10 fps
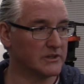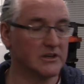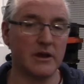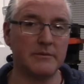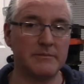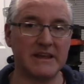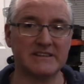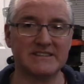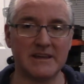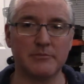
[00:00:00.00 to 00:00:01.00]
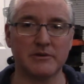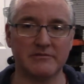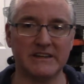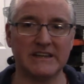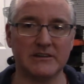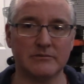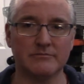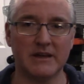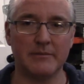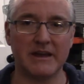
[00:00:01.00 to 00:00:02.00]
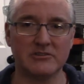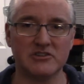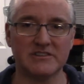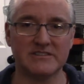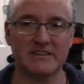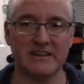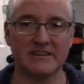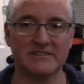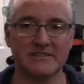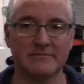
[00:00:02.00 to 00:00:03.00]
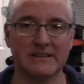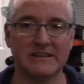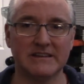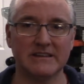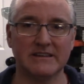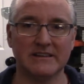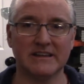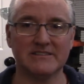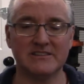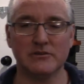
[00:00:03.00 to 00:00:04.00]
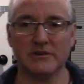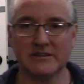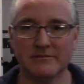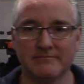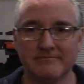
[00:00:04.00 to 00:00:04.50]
You know, I'm going to make a separate video about just this. Let's do it.